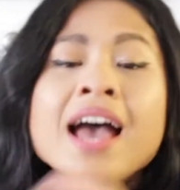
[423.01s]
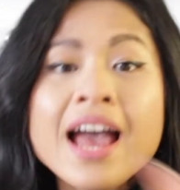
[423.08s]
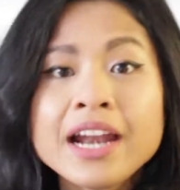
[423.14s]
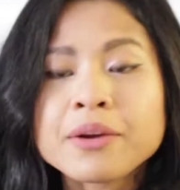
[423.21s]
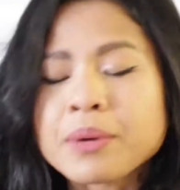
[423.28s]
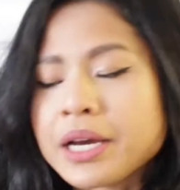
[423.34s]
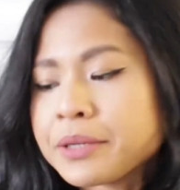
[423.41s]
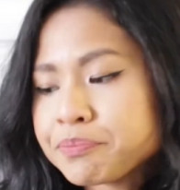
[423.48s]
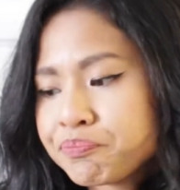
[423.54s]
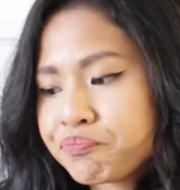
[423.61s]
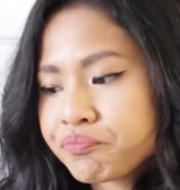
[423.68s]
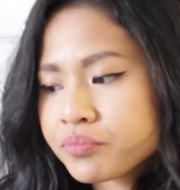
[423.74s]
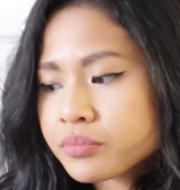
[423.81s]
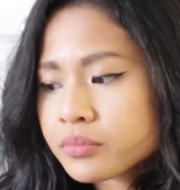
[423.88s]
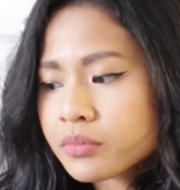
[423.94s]
Anyway,
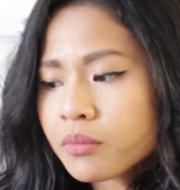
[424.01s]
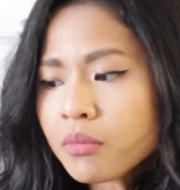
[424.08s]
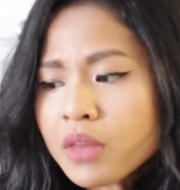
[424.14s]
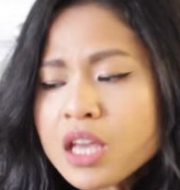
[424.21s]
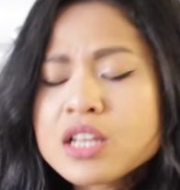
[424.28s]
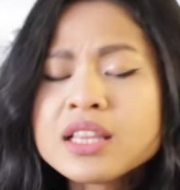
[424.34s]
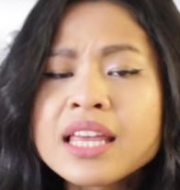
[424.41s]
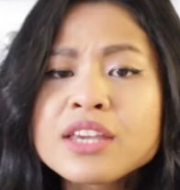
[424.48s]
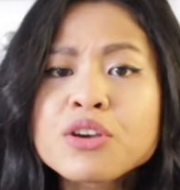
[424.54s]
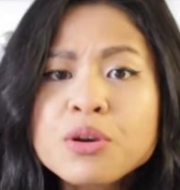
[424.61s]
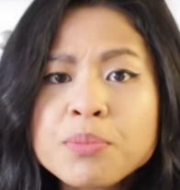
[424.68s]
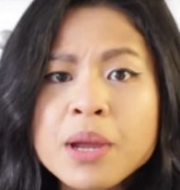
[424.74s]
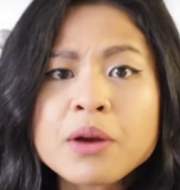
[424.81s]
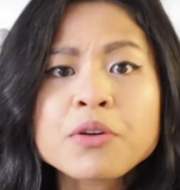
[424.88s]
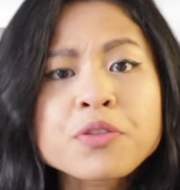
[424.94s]
like, you
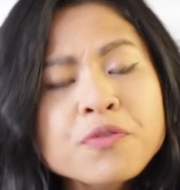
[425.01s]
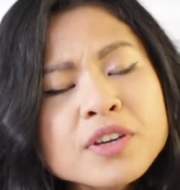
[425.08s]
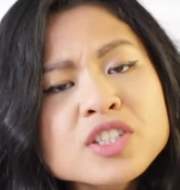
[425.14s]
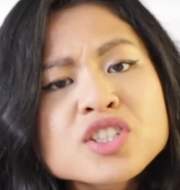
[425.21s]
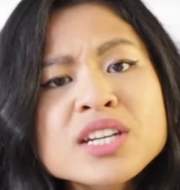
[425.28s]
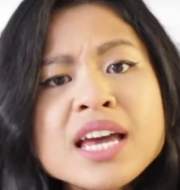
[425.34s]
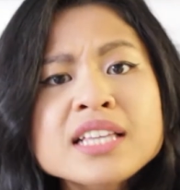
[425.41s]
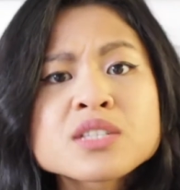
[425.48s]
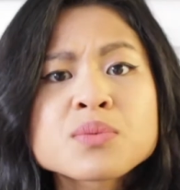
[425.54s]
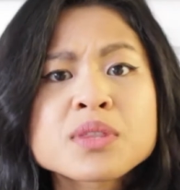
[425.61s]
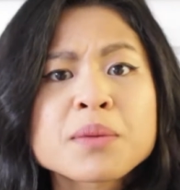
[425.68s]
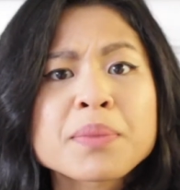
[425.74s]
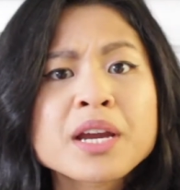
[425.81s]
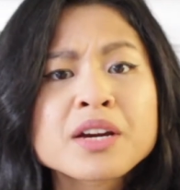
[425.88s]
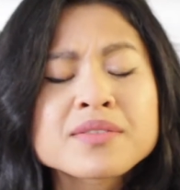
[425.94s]
can pair fishnets
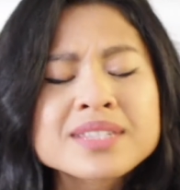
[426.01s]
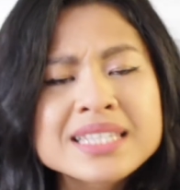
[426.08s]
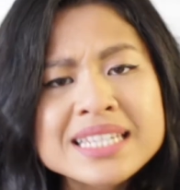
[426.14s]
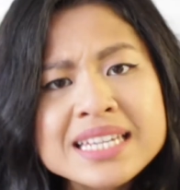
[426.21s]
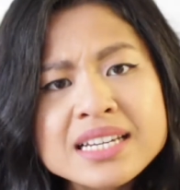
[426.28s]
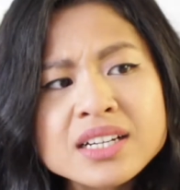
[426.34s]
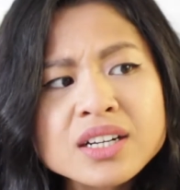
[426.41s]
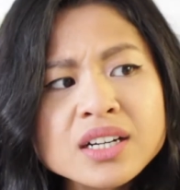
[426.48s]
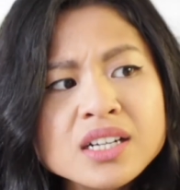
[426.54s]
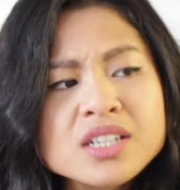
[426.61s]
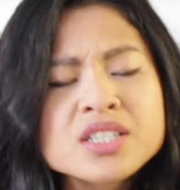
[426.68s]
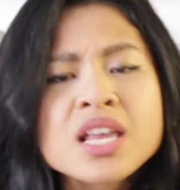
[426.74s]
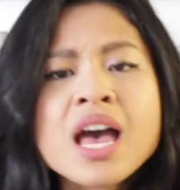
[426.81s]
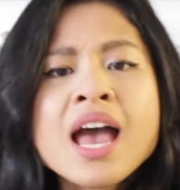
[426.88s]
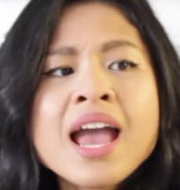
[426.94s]
with a pair of sneakers,